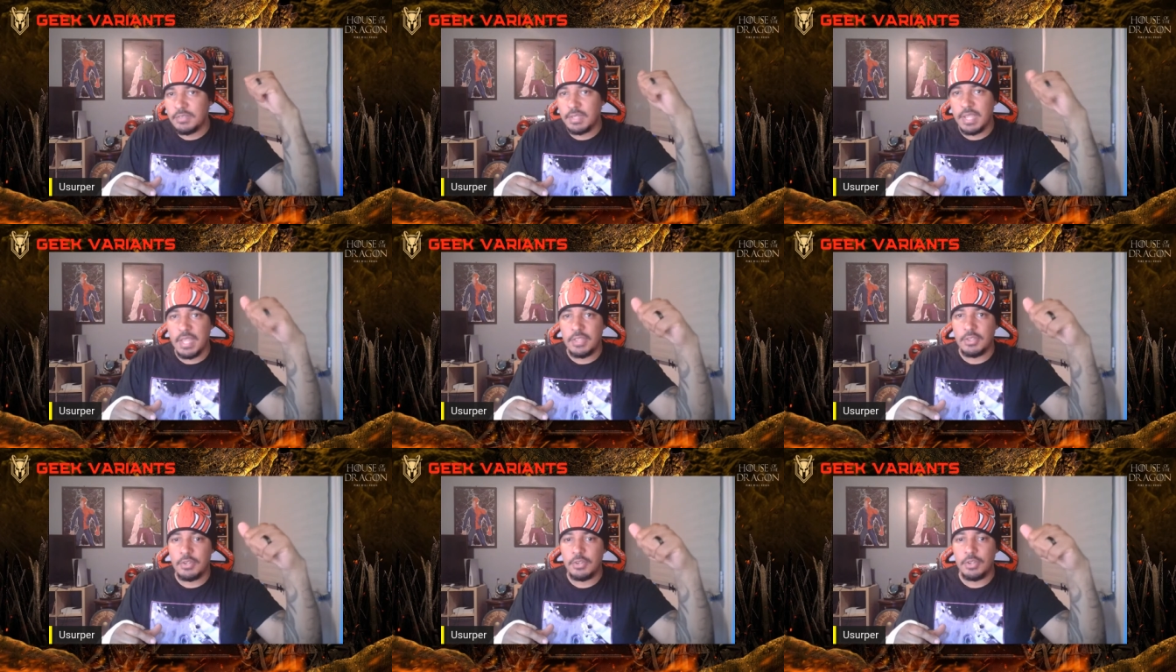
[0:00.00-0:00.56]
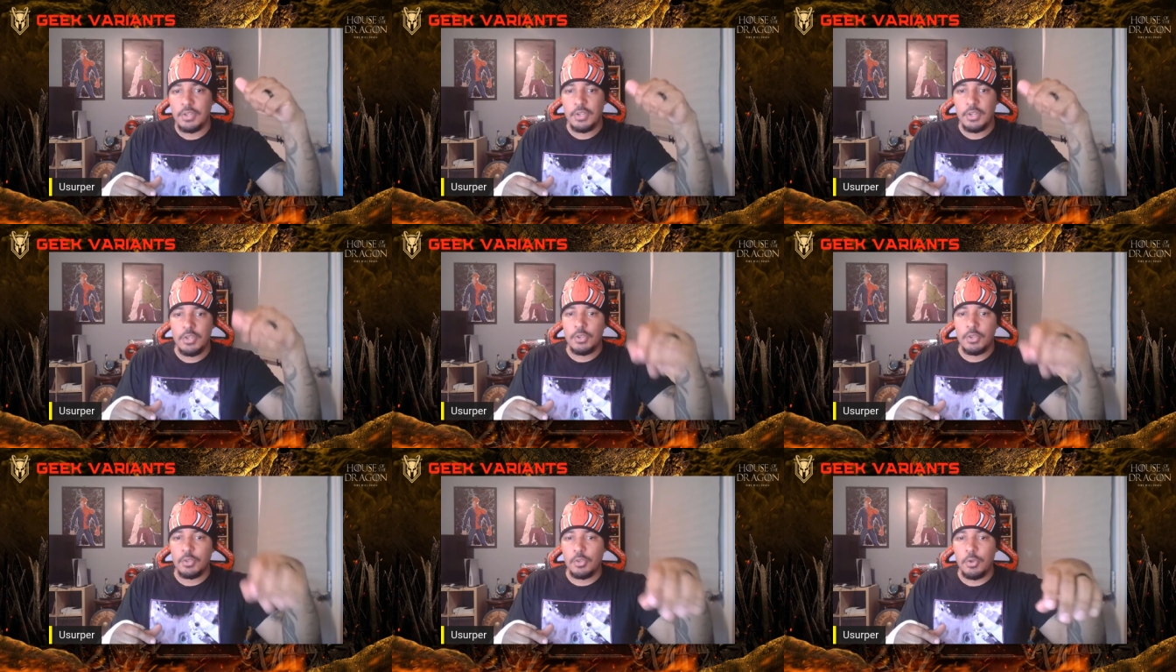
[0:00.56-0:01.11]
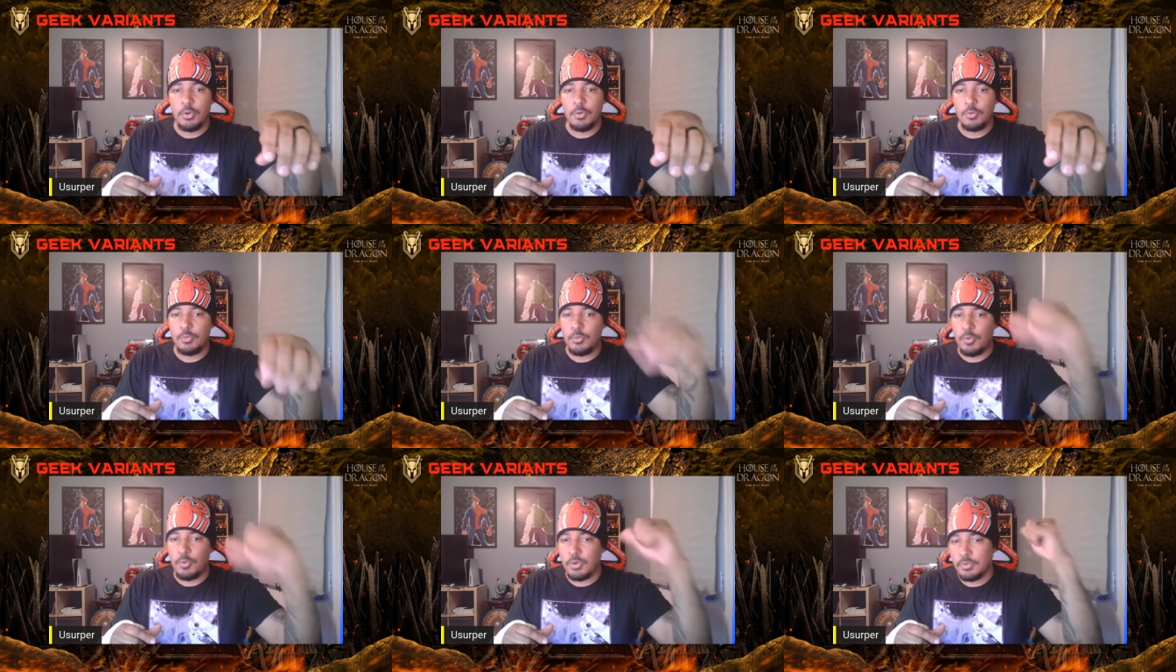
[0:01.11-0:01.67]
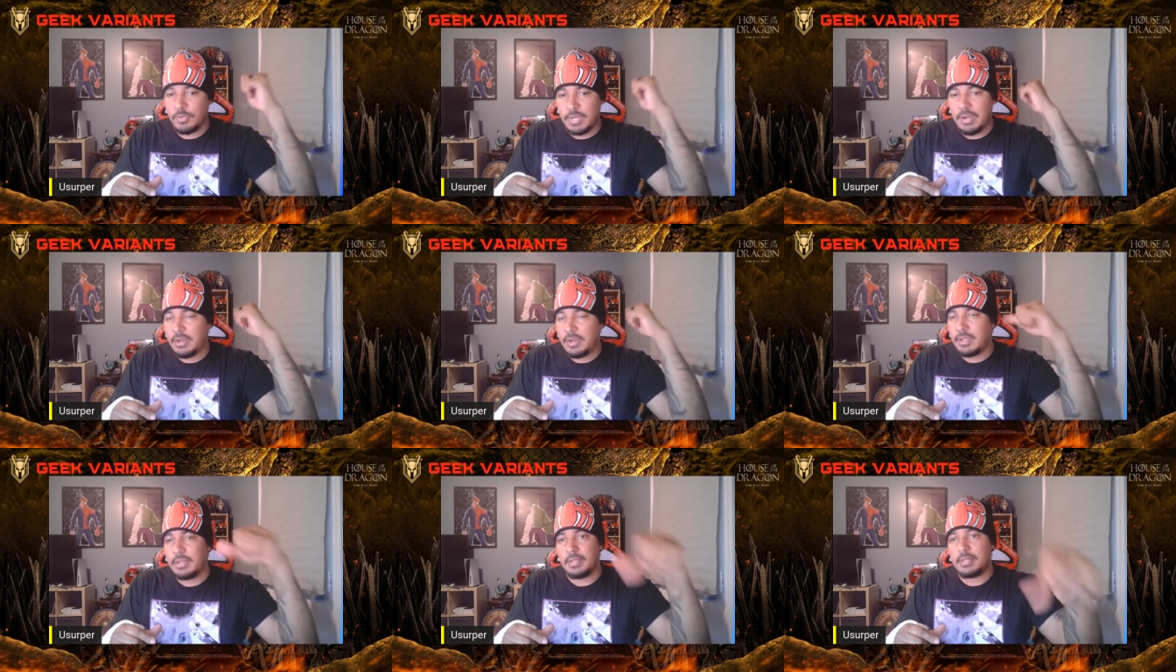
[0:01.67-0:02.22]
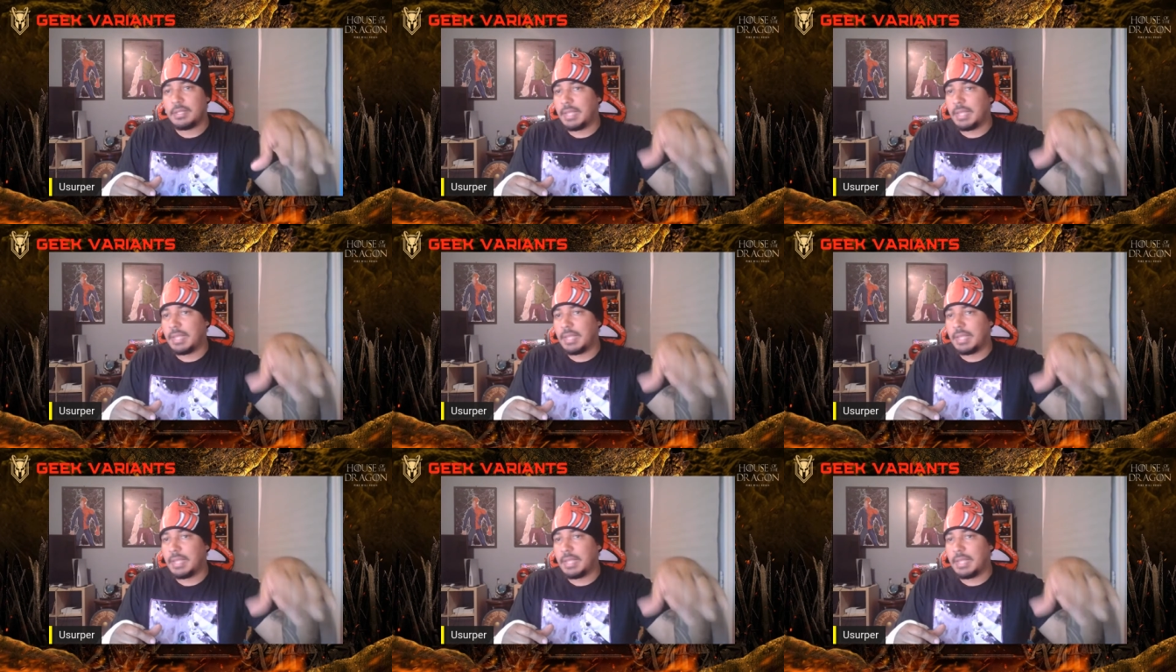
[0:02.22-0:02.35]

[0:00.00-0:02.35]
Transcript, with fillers: together, go warn Rhaenyra.